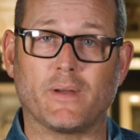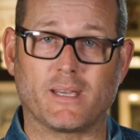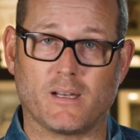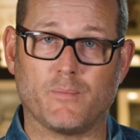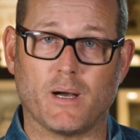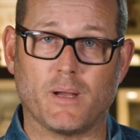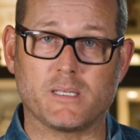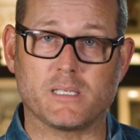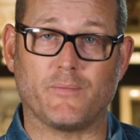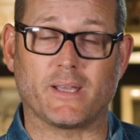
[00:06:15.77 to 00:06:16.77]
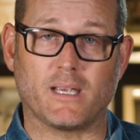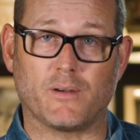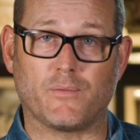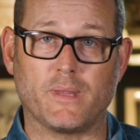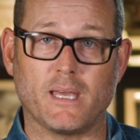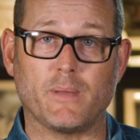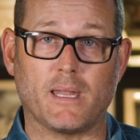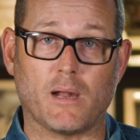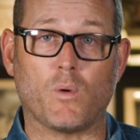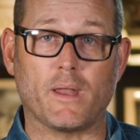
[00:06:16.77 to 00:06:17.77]
I care about myself, I care for them,
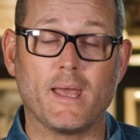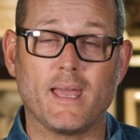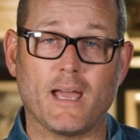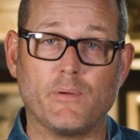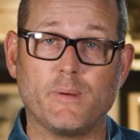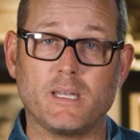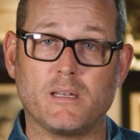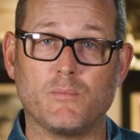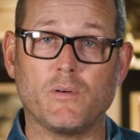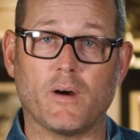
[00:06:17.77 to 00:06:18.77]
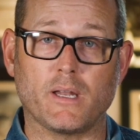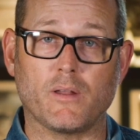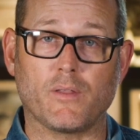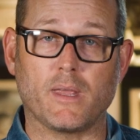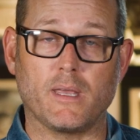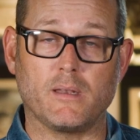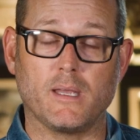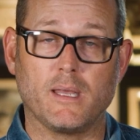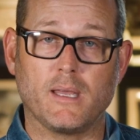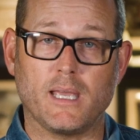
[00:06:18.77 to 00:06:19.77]
and I want everybody to move on
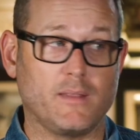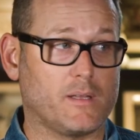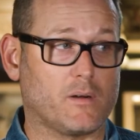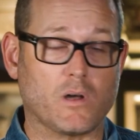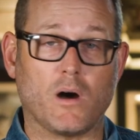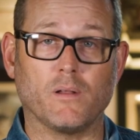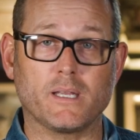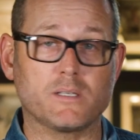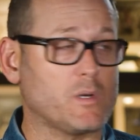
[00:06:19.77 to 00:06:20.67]
in their calling.